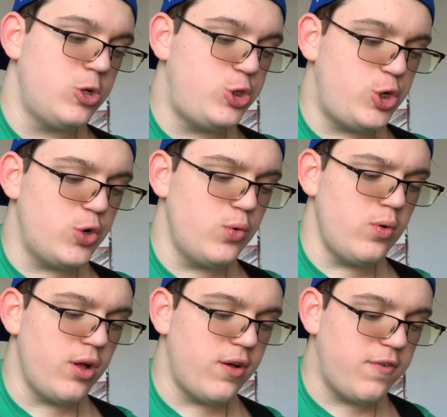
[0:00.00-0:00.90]

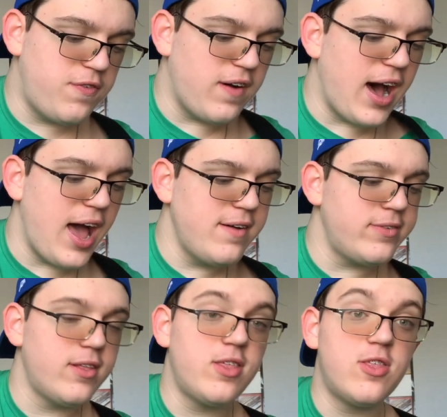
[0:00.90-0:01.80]
2, 5,
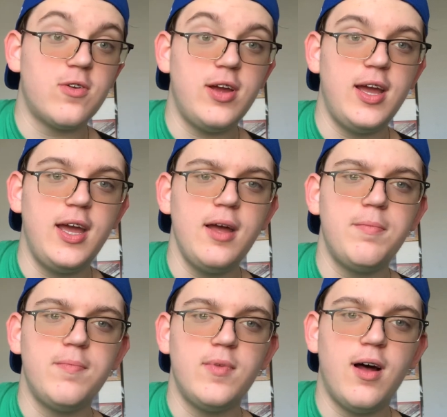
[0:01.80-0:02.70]
3
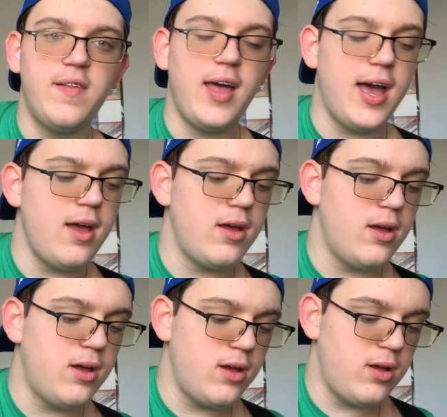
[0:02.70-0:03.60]
on the A.
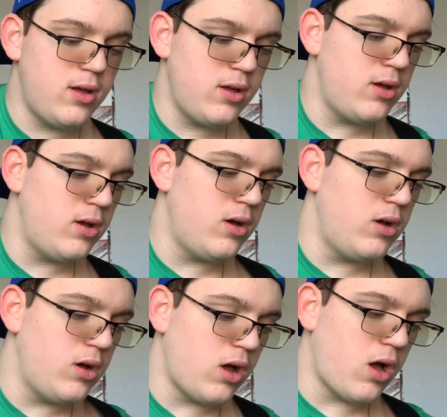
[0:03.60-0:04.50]
And